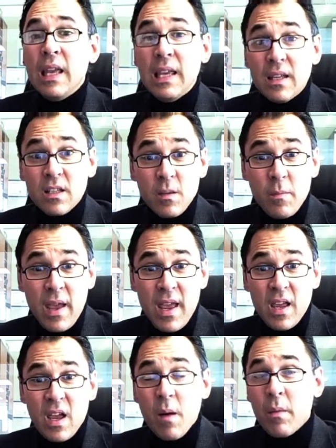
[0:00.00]
Is the
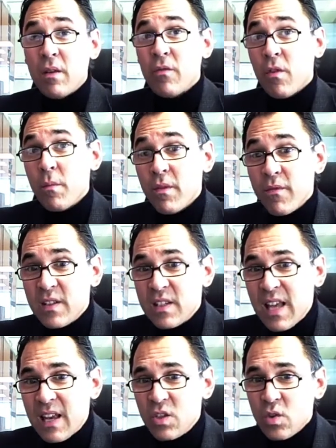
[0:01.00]
pain coming from the
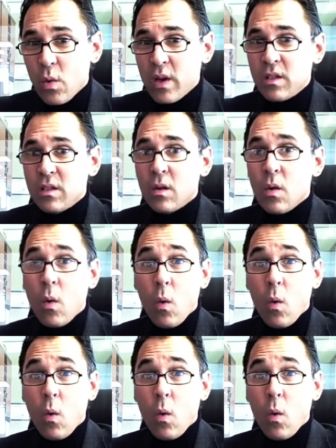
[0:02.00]
facet joints